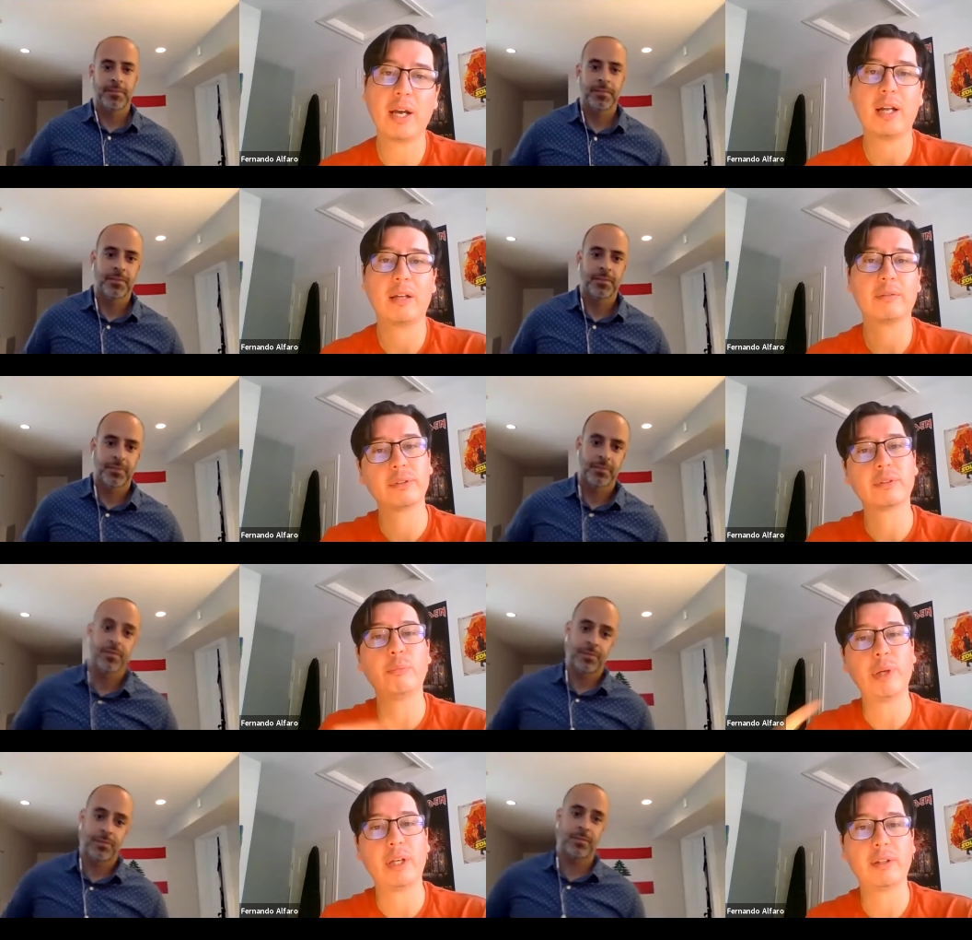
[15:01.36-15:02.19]
Speaker 1: allows us to
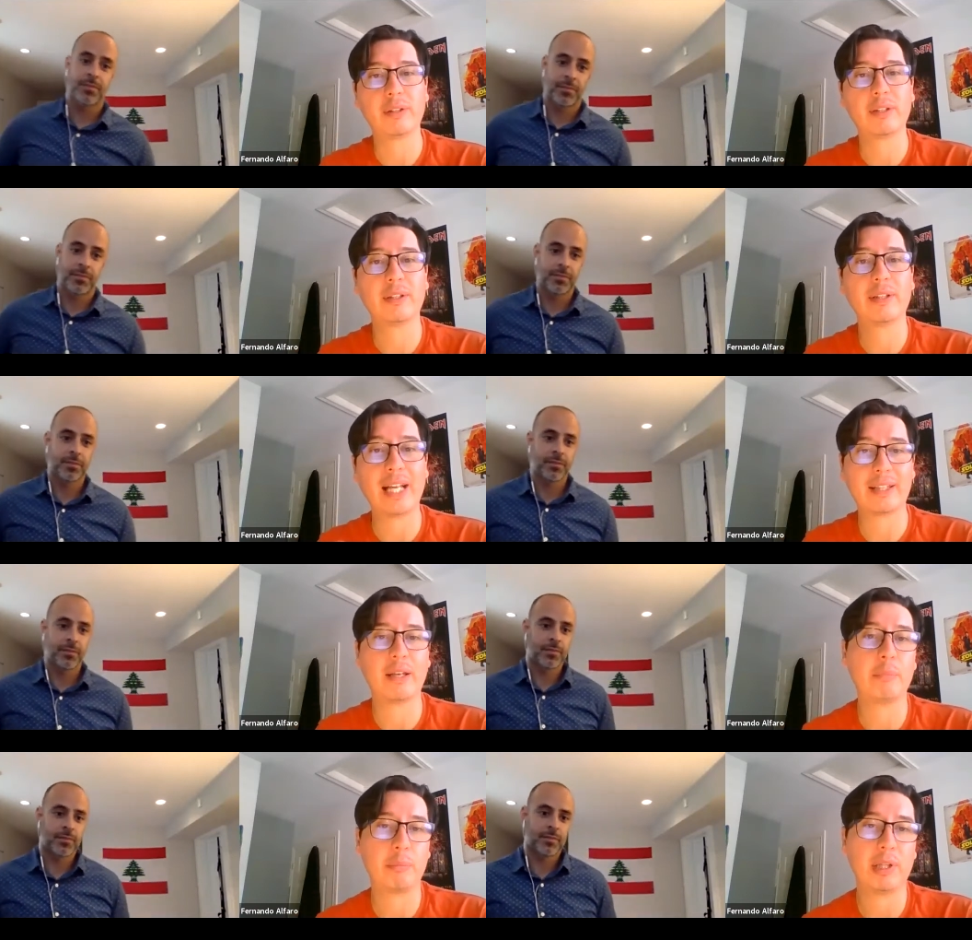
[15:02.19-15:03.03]
build that
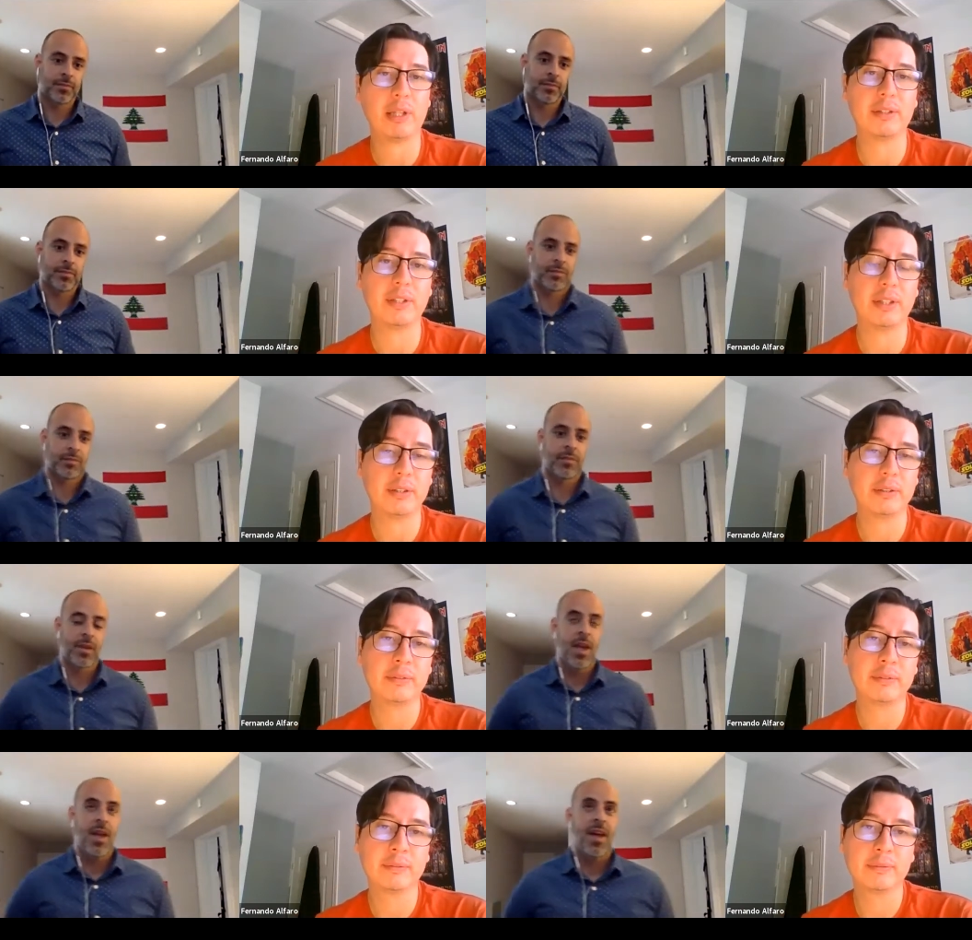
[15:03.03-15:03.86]
capability.
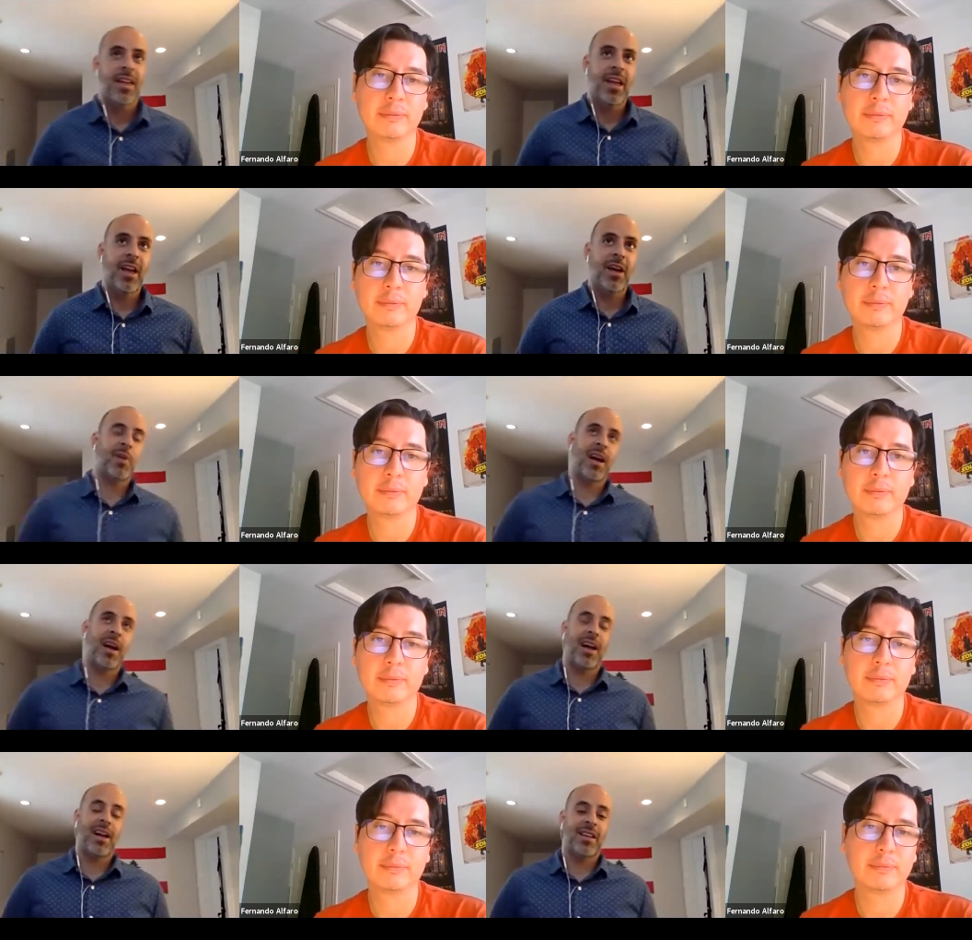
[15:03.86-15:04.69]
Speaker 2: Yeah, I,
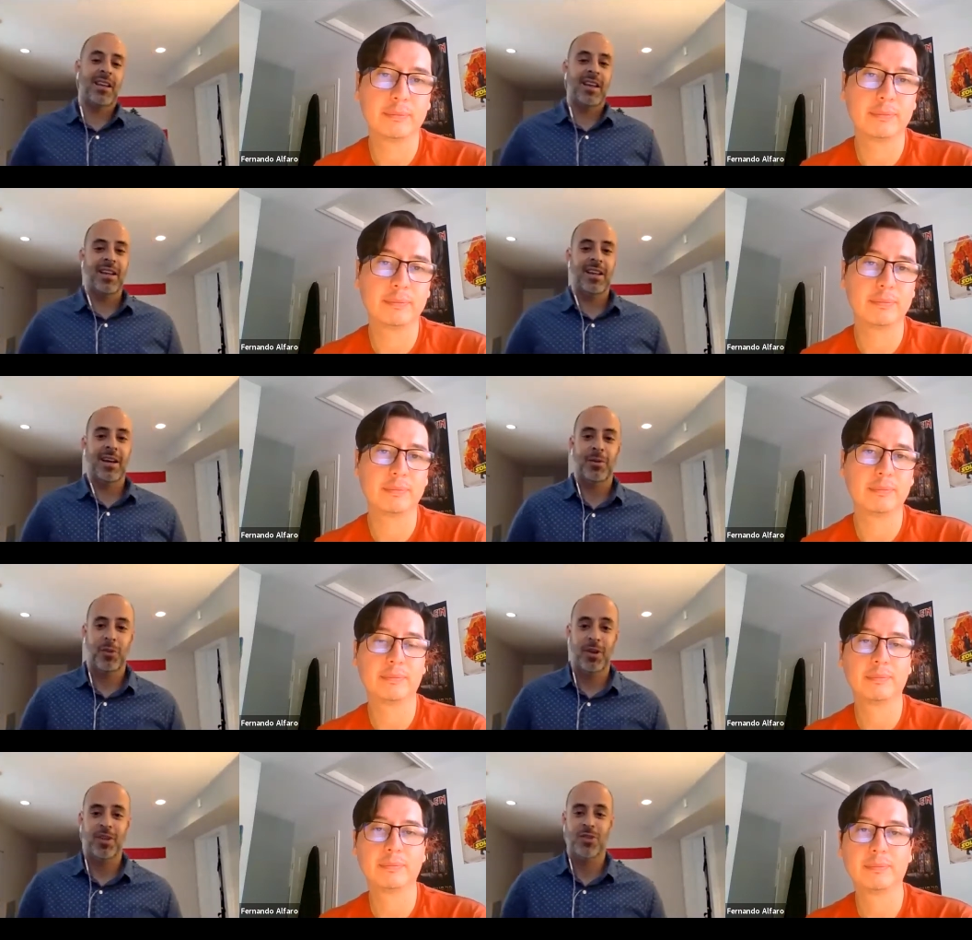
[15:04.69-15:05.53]
and, and uh, I
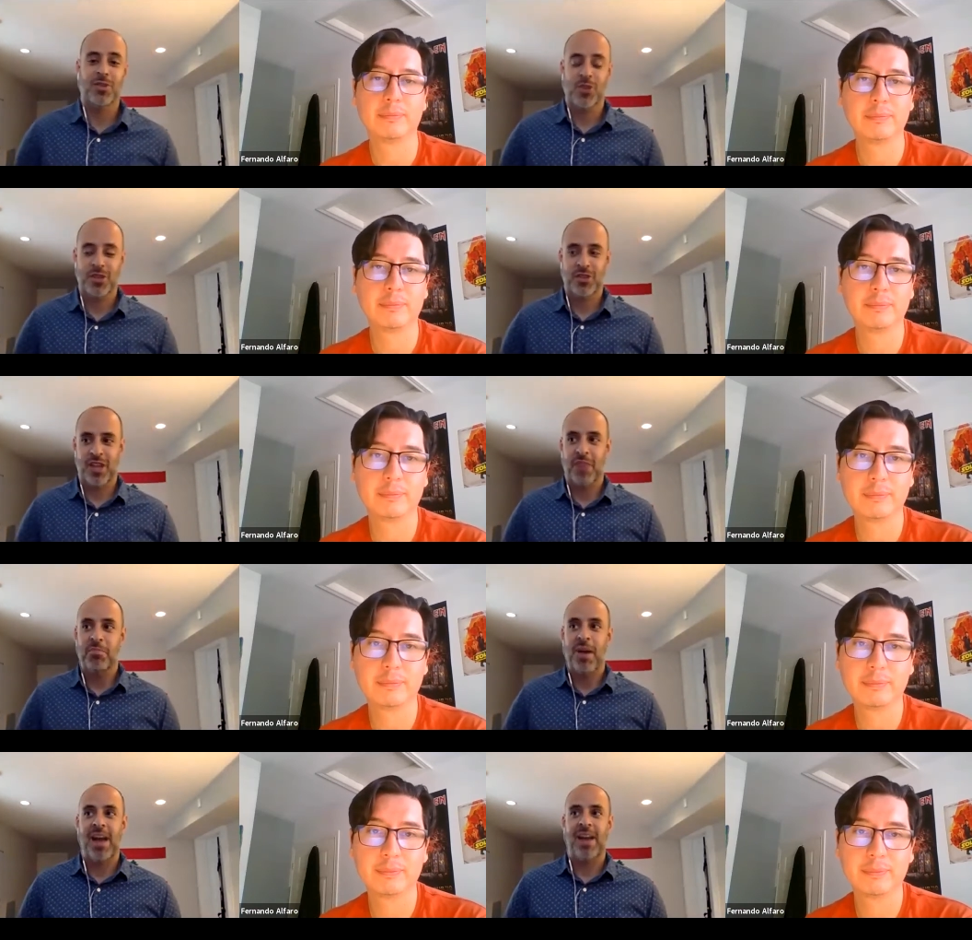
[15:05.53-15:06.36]
want to actually
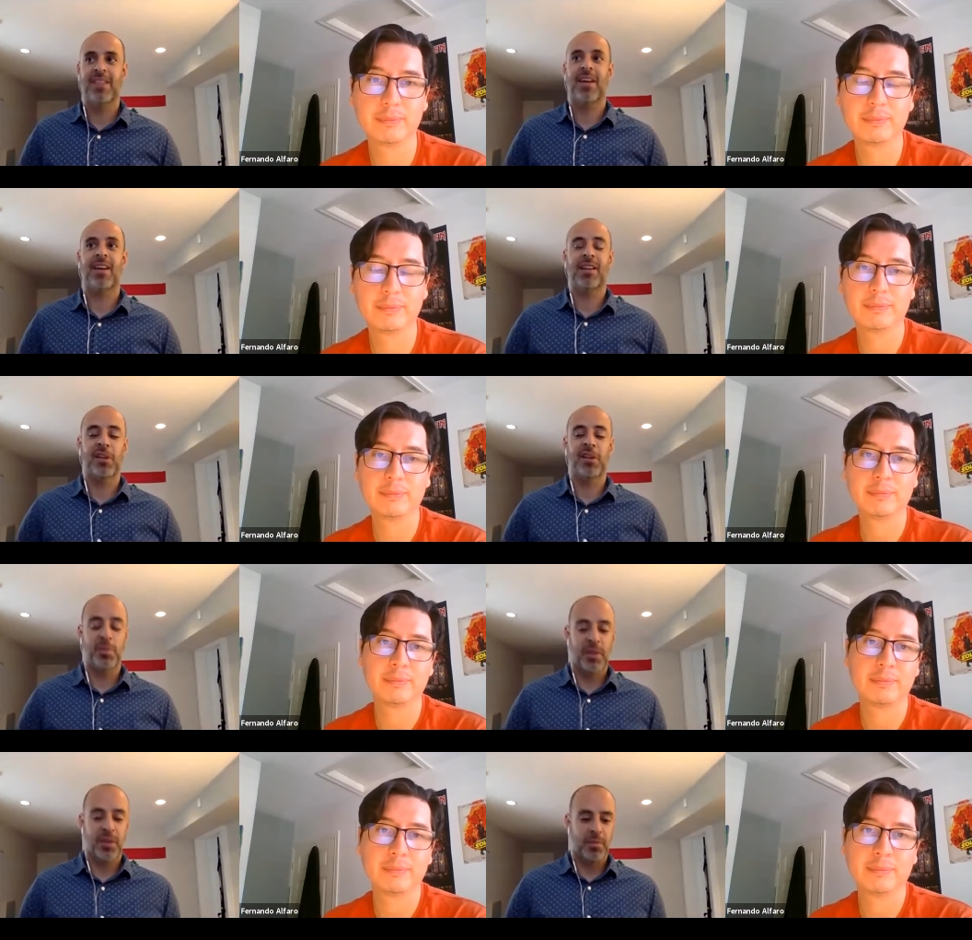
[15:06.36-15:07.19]
unpack that a little
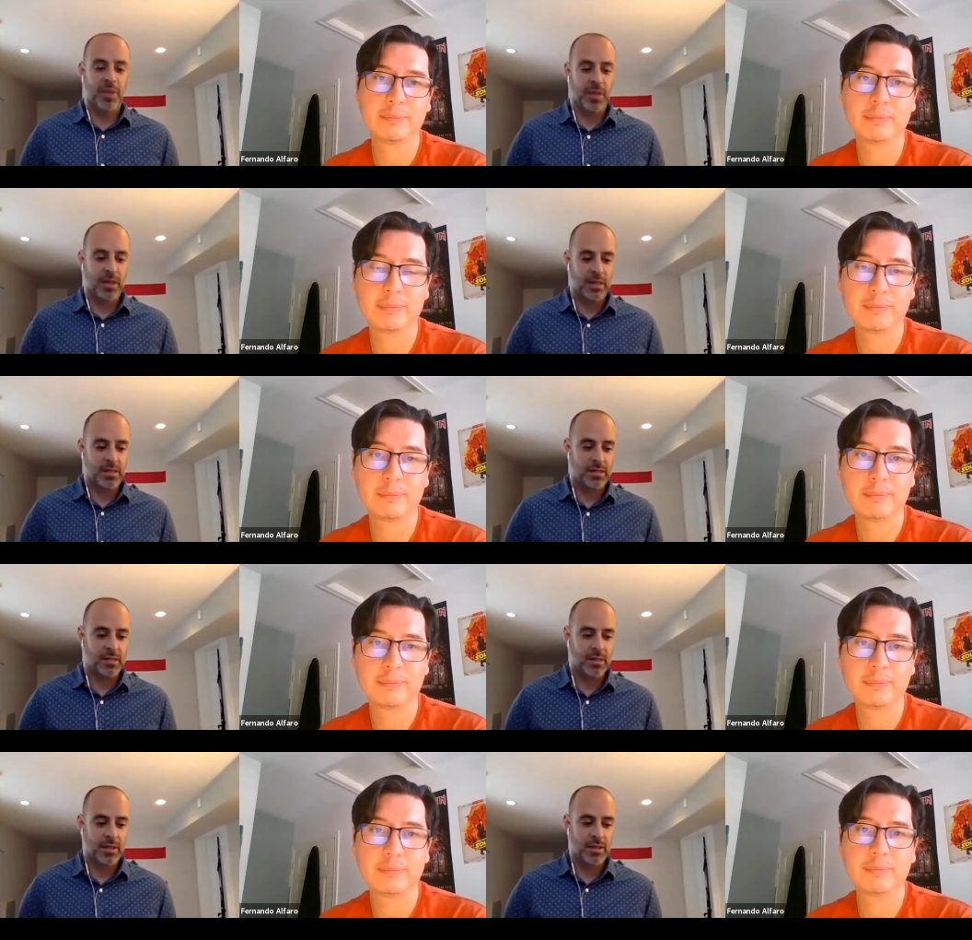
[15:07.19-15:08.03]
bit because
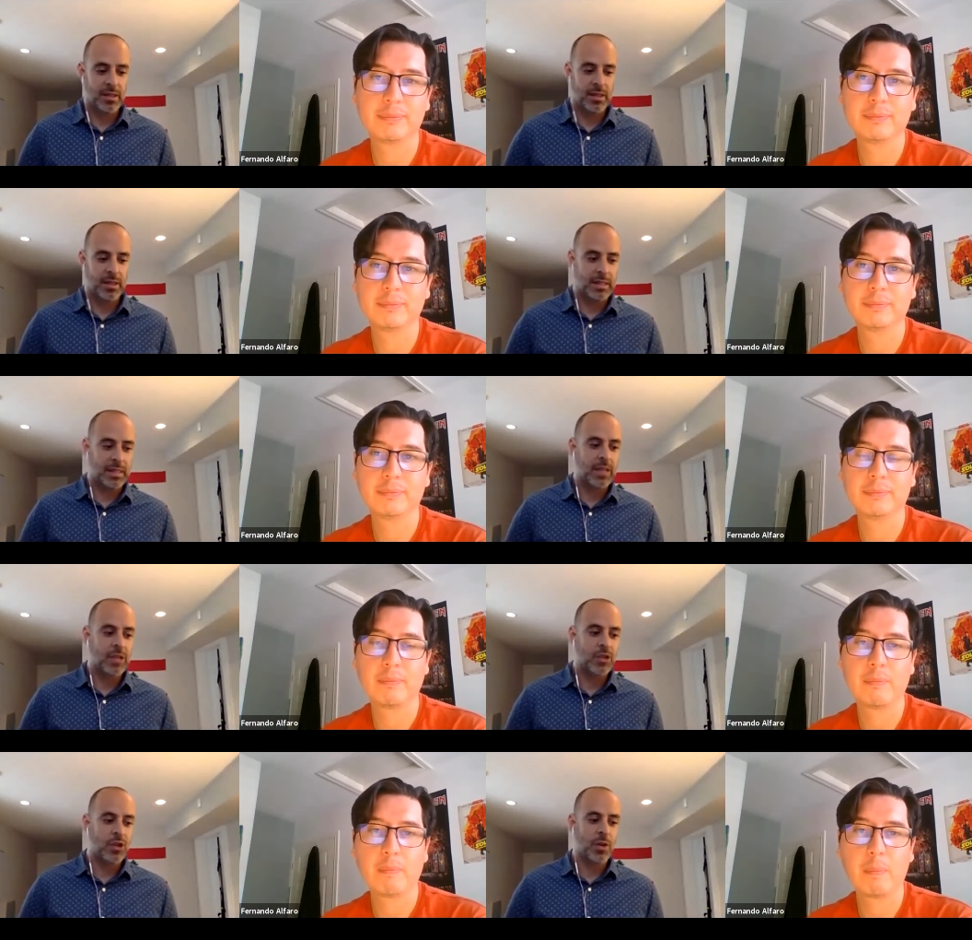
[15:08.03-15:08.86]
it, it's such
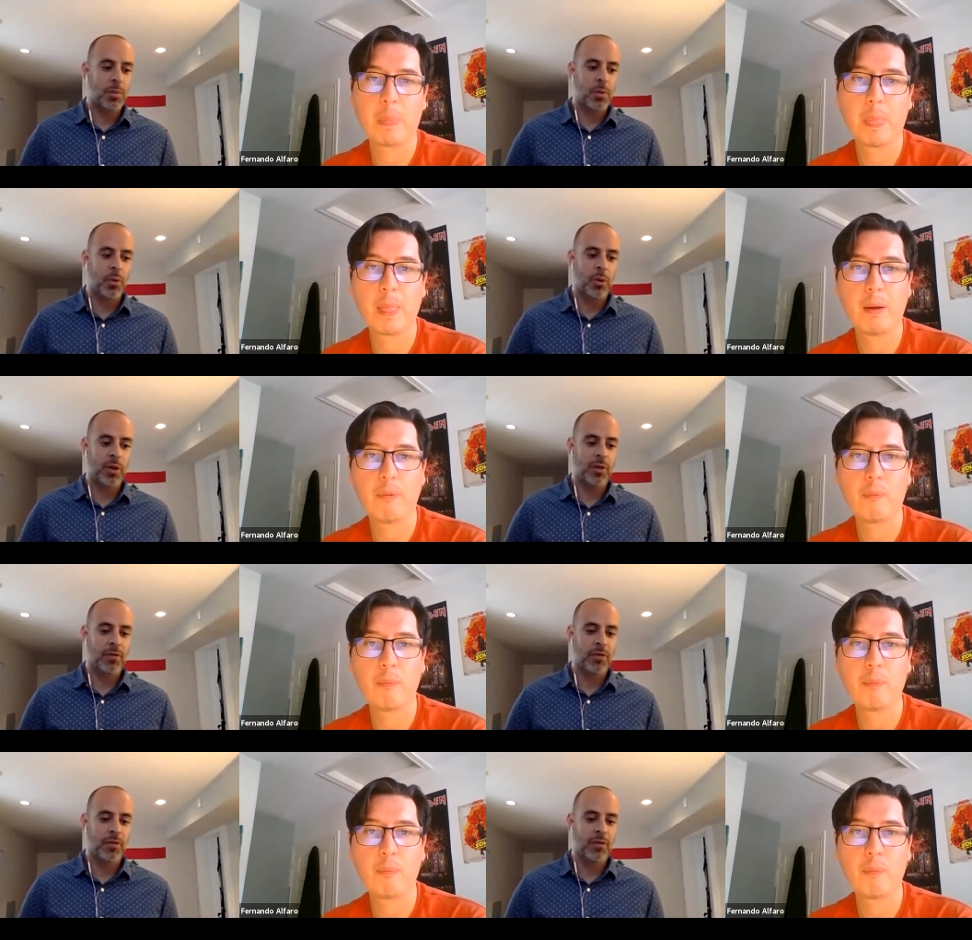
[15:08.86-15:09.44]
an important